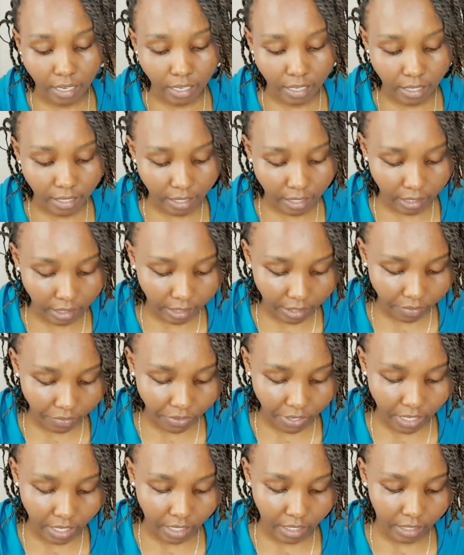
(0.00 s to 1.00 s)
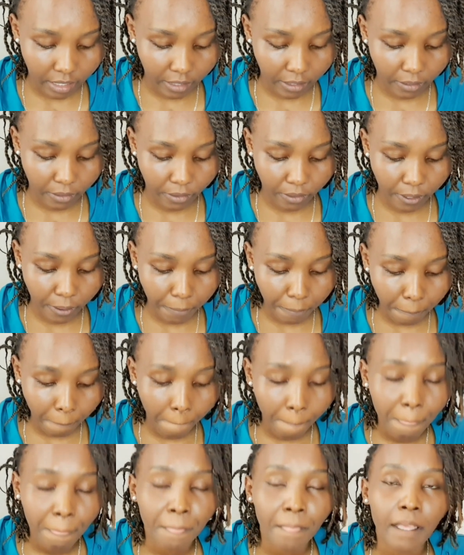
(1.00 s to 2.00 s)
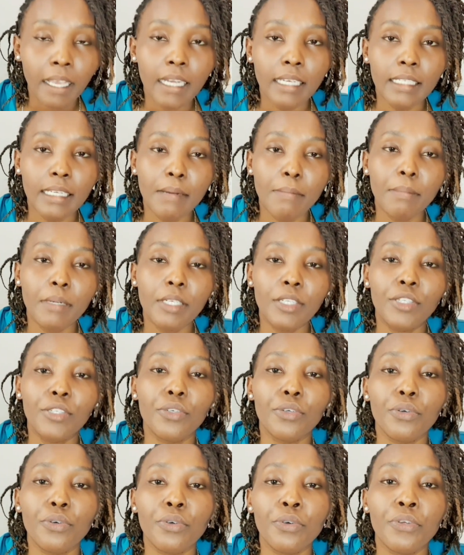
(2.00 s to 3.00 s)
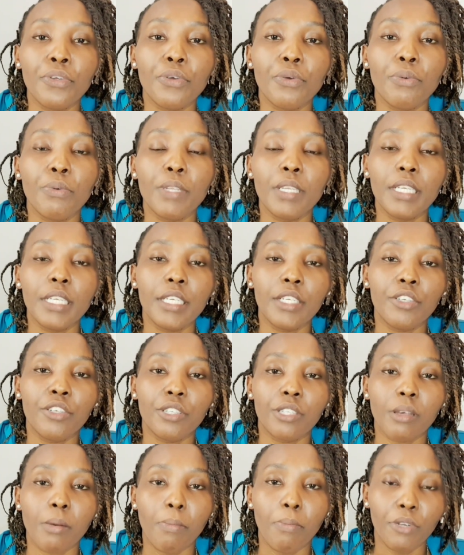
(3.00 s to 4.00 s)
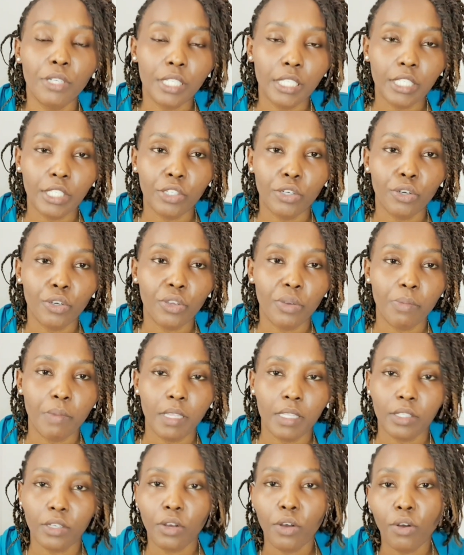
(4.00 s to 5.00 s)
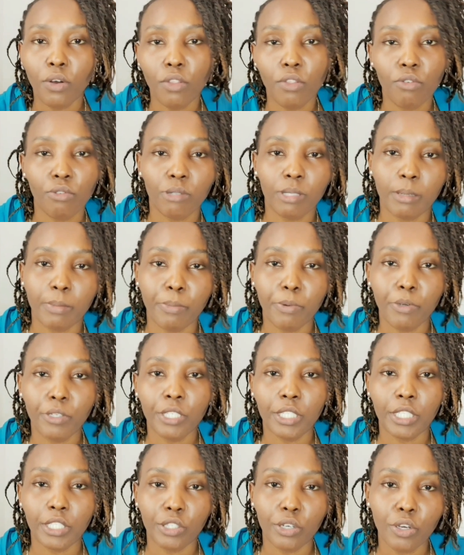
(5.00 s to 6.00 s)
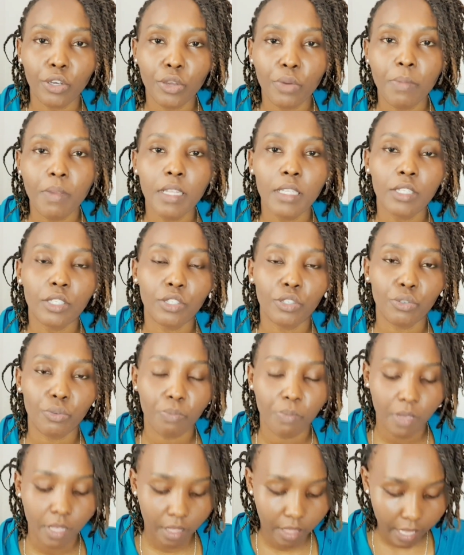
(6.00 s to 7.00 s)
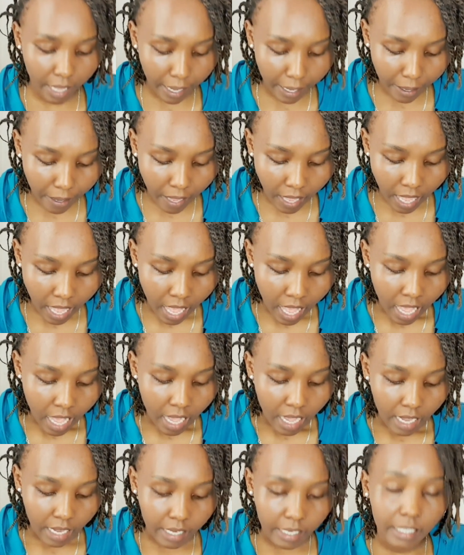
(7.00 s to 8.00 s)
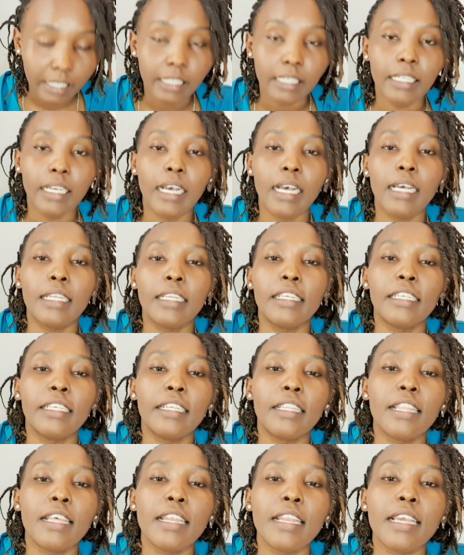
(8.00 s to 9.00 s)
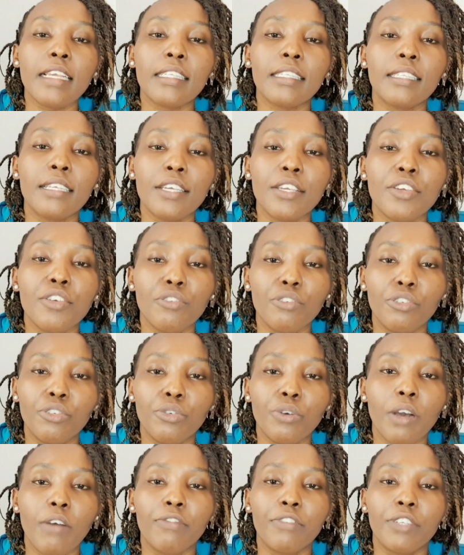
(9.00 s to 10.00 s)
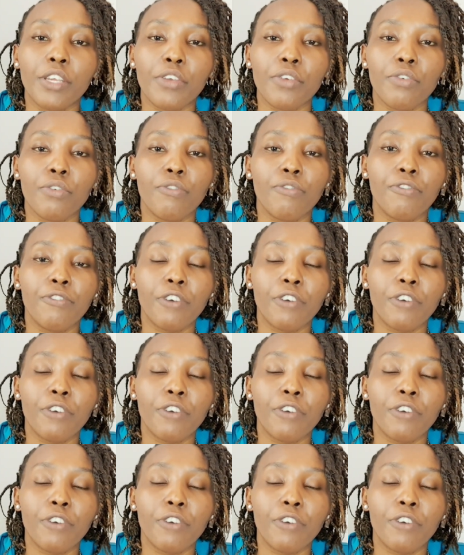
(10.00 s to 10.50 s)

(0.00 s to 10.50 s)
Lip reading: certificate. Okay. Number two, you will need your supporting documents. All those supporting documents should be there. And the next thing you do after you've